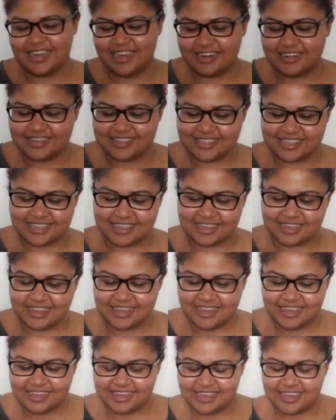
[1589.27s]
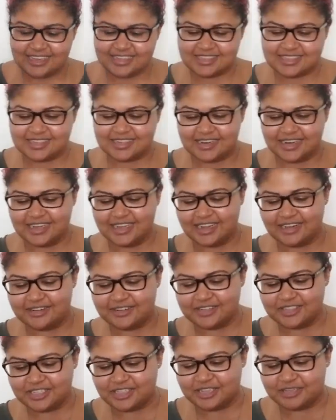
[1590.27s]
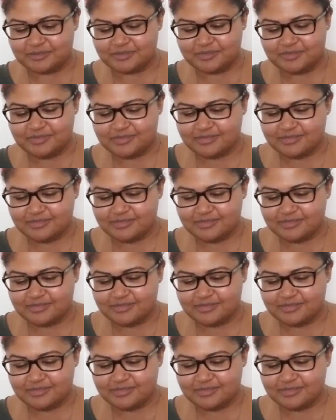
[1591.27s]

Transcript: energy. Cancerian energy.